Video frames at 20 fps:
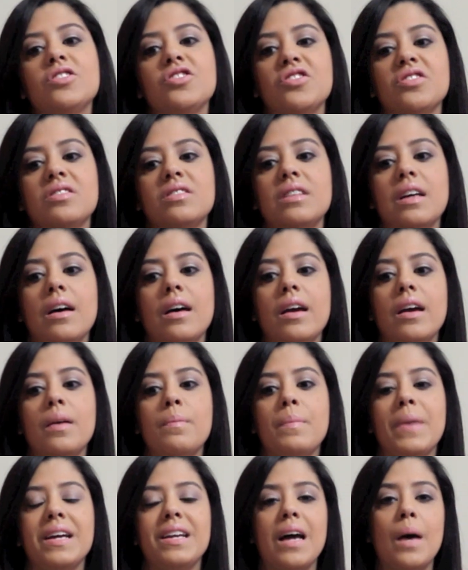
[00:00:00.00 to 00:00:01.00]
it's just that
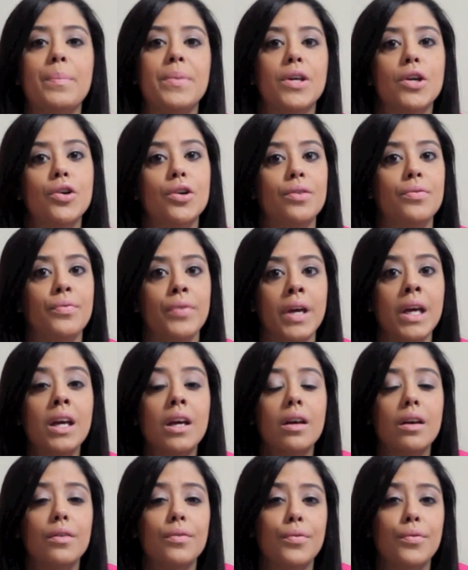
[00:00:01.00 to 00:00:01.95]
it might not be a good fit